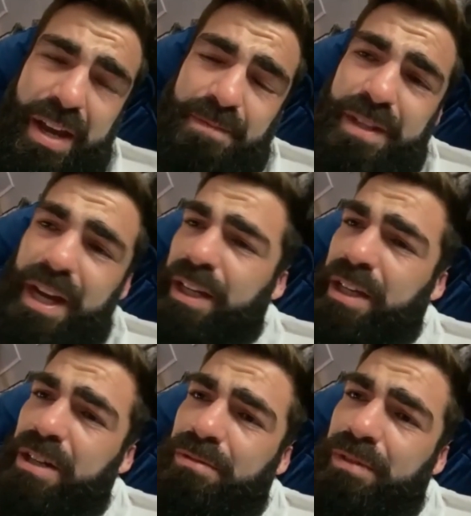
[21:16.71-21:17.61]
Thank
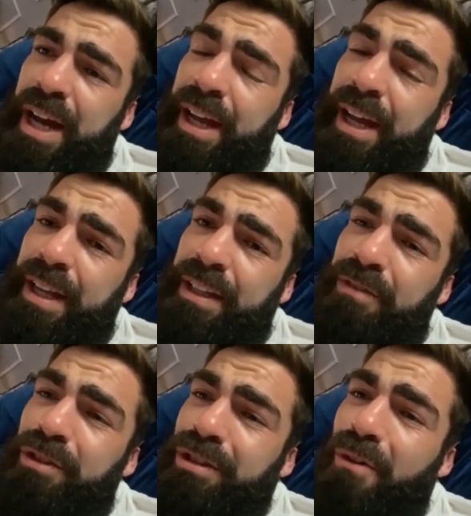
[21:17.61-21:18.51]
you. And
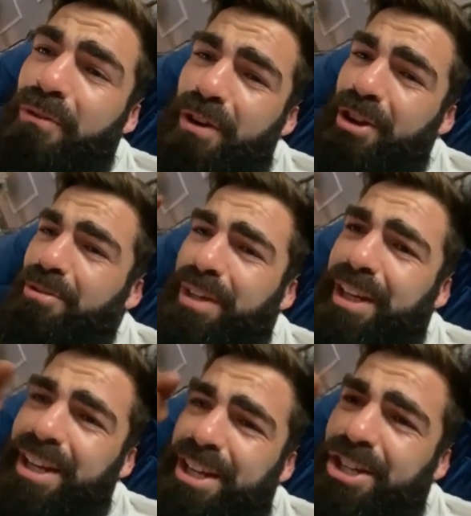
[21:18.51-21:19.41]
if you don't follow
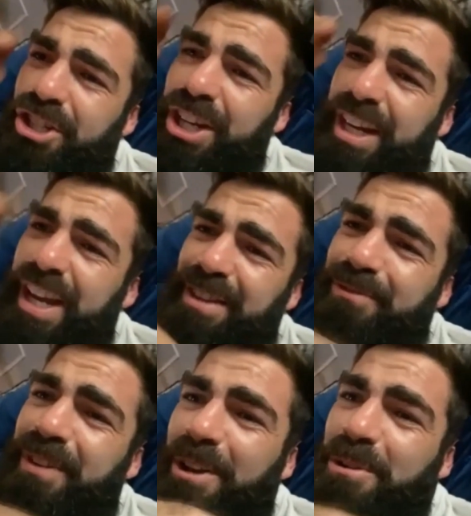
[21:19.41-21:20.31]
me, shit, get the
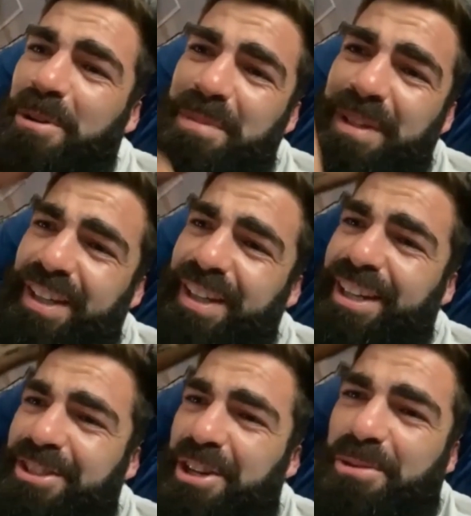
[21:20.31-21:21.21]
following me.
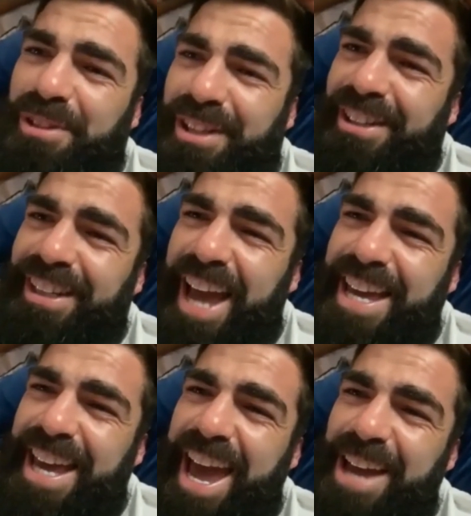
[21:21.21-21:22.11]
Jono
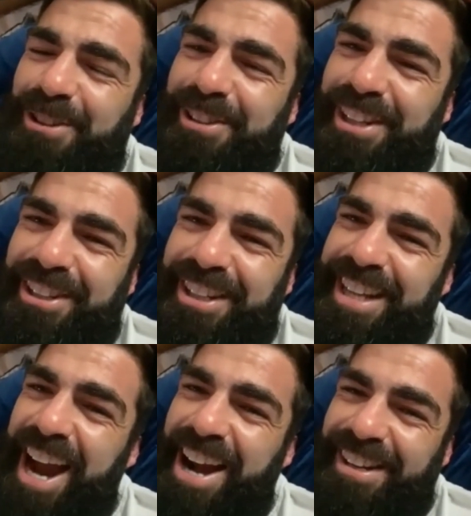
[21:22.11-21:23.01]
KK
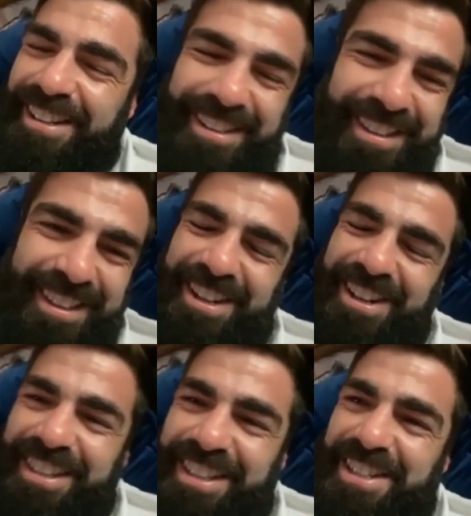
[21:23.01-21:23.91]
Carroll
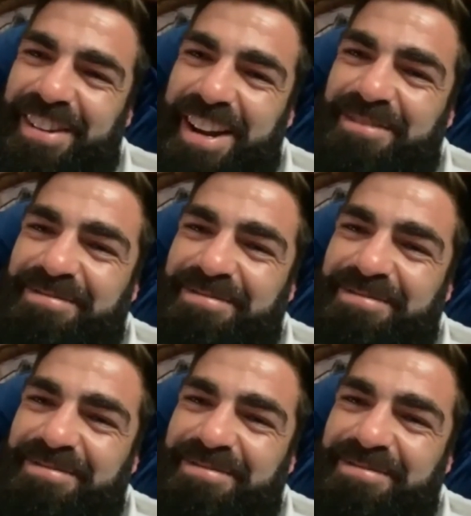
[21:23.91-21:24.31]
on Instagram.